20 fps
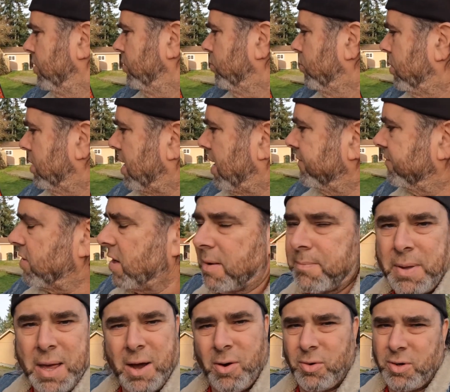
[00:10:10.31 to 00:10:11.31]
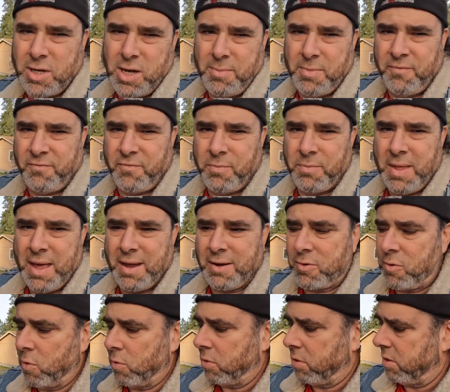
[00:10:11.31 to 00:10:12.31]
when I've got power coming from that
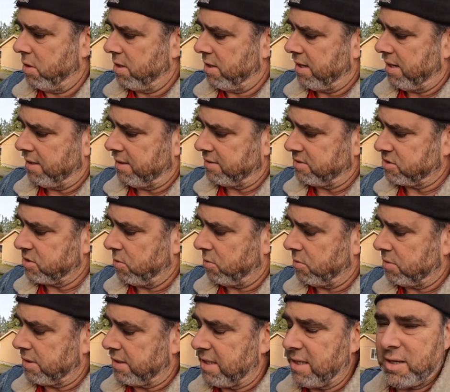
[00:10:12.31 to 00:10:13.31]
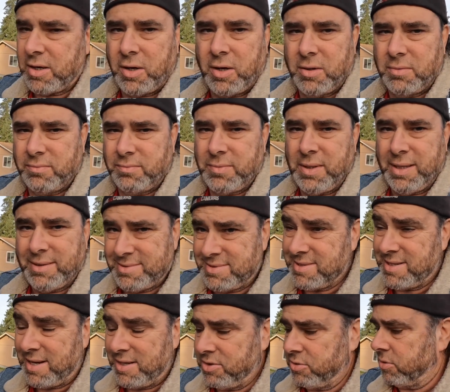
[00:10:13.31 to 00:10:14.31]
cord and it's going to here, it's
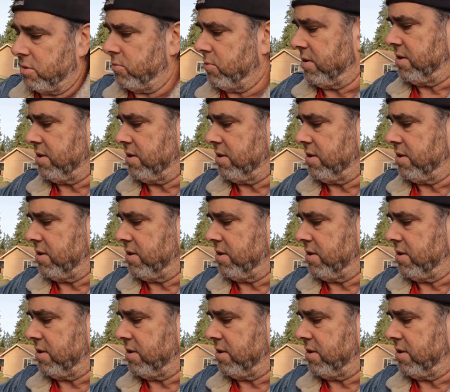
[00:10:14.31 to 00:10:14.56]
not doing